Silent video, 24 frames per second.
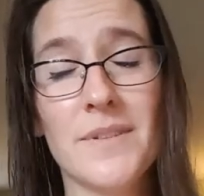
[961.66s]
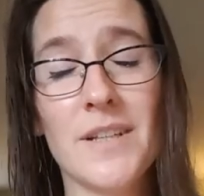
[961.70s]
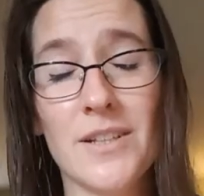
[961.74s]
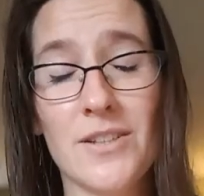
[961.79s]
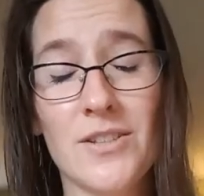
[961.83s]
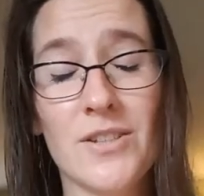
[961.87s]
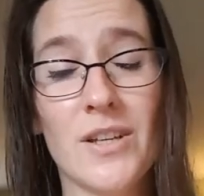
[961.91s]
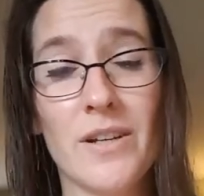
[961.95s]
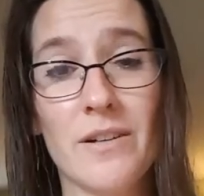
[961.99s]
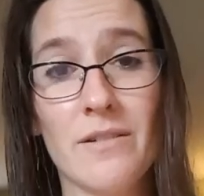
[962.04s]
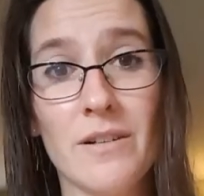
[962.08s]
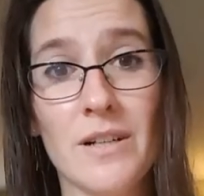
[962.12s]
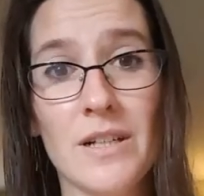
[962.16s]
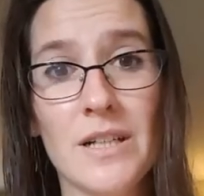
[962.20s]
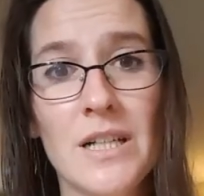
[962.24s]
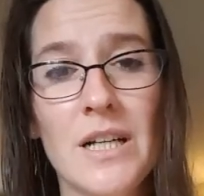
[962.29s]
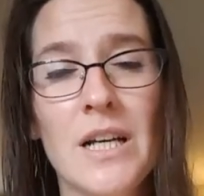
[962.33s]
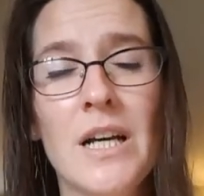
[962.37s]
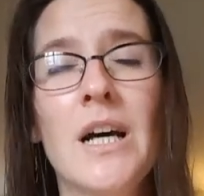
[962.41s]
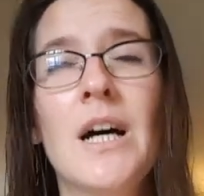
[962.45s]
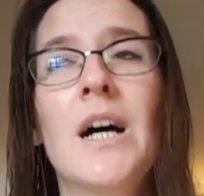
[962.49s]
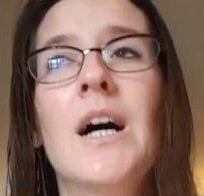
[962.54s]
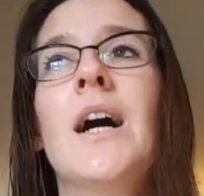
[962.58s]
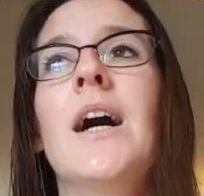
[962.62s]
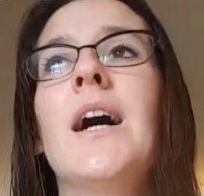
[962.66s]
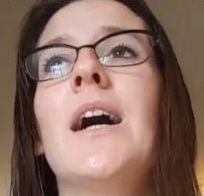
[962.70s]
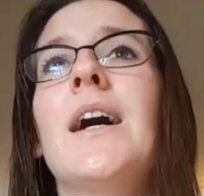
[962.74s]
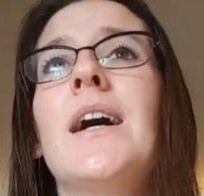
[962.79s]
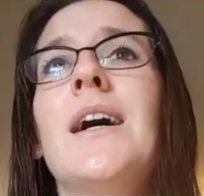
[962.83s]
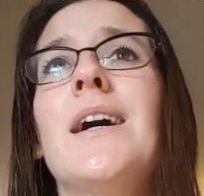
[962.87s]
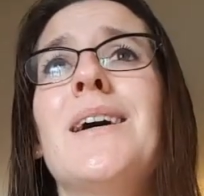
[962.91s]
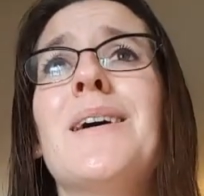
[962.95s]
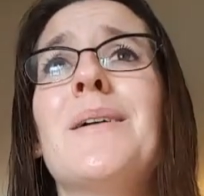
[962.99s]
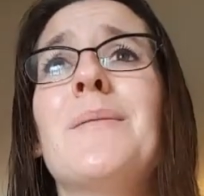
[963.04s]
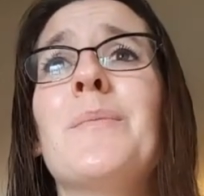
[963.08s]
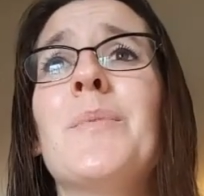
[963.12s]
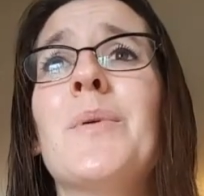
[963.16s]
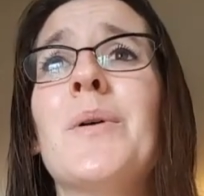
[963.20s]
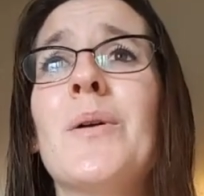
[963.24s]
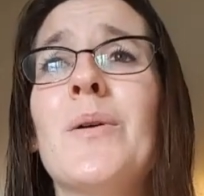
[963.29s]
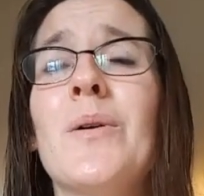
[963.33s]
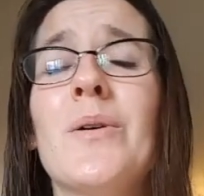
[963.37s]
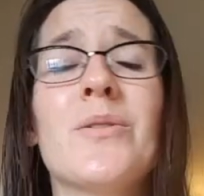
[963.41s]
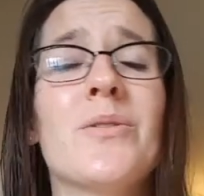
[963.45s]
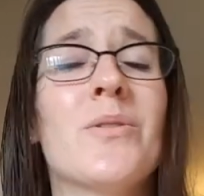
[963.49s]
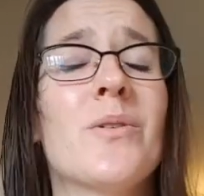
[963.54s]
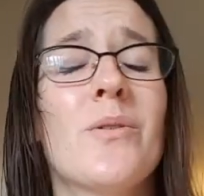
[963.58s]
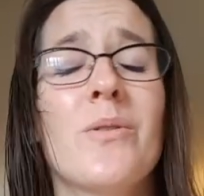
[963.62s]
etc. But
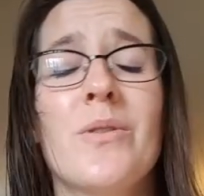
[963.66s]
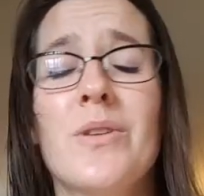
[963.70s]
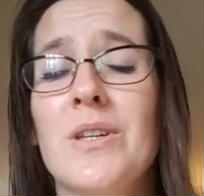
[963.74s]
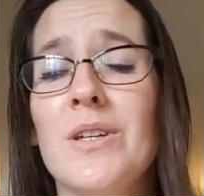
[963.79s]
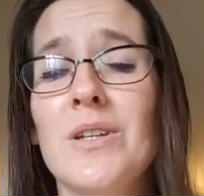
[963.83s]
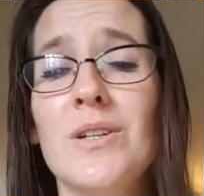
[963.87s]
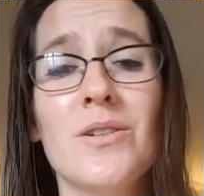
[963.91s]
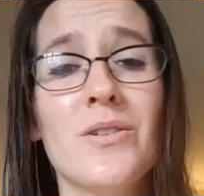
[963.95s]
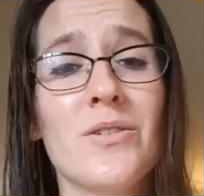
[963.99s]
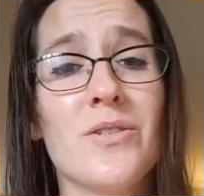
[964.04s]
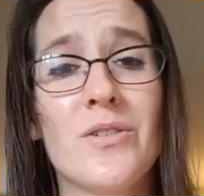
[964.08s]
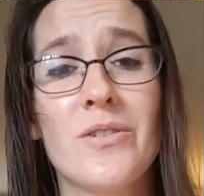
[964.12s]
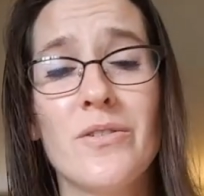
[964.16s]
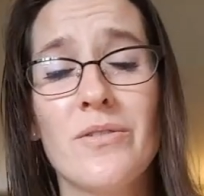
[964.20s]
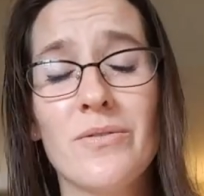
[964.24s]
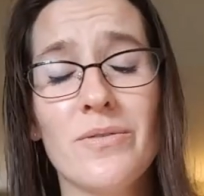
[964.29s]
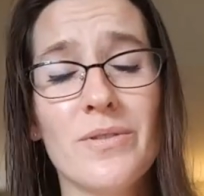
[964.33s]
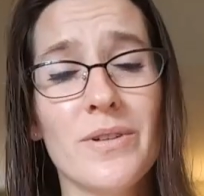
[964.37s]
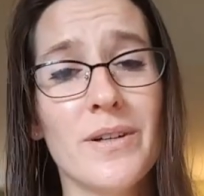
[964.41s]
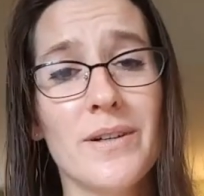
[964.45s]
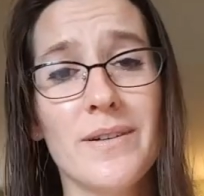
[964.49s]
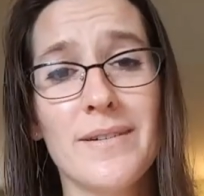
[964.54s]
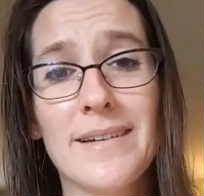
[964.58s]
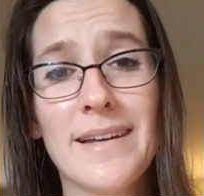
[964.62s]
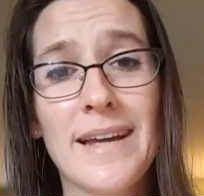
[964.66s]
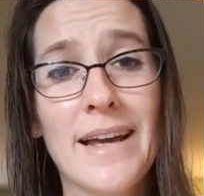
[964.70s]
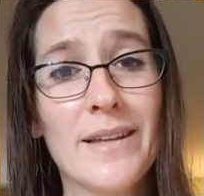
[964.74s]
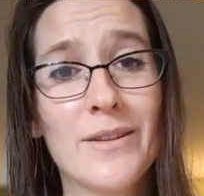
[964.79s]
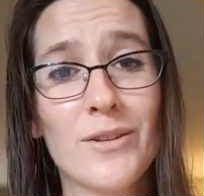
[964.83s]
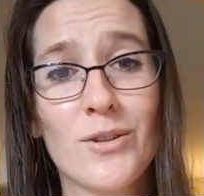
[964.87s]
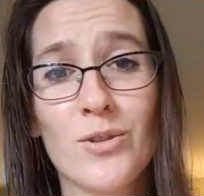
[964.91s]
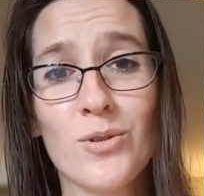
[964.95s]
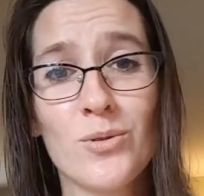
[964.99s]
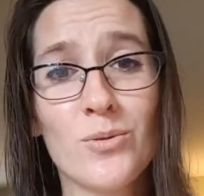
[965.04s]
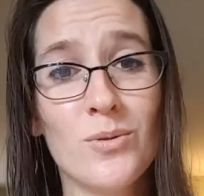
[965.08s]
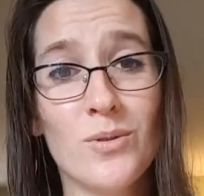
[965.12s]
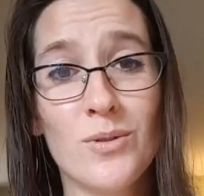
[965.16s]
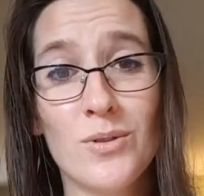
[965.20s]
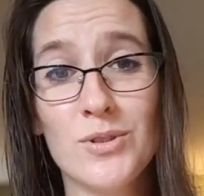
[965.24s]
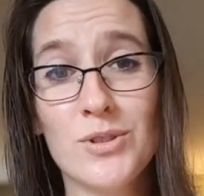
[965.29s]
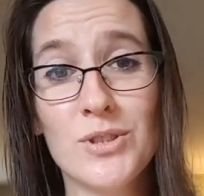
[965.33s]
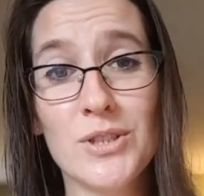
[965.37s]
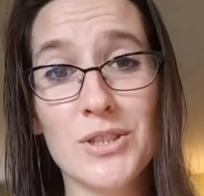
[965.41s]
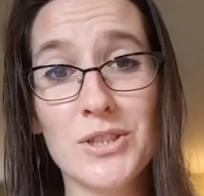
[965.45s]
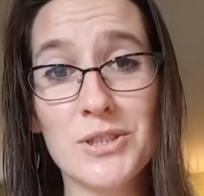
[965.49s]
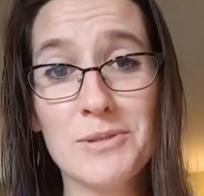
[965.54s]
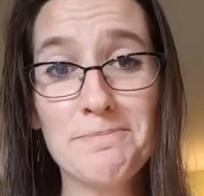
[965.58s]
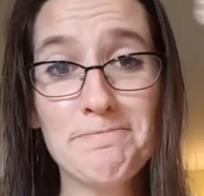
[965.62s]
also the years of Catholic school
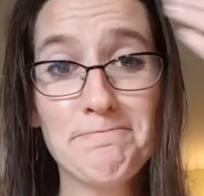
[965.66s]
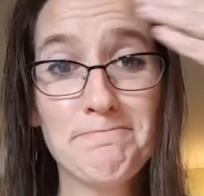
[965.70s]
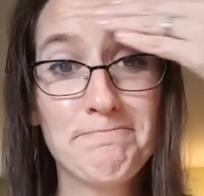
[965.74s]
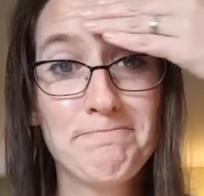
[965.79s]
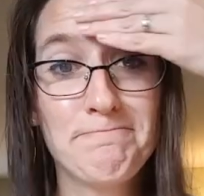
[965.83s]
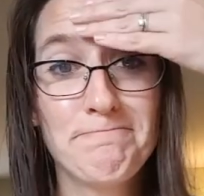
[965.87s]
just,